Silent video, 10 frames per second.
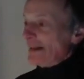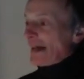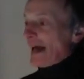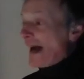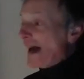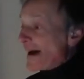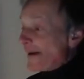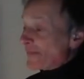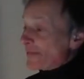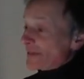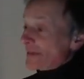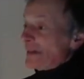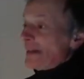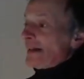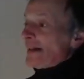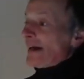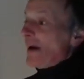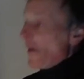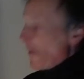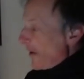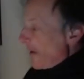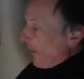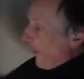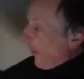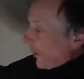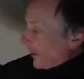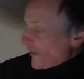And all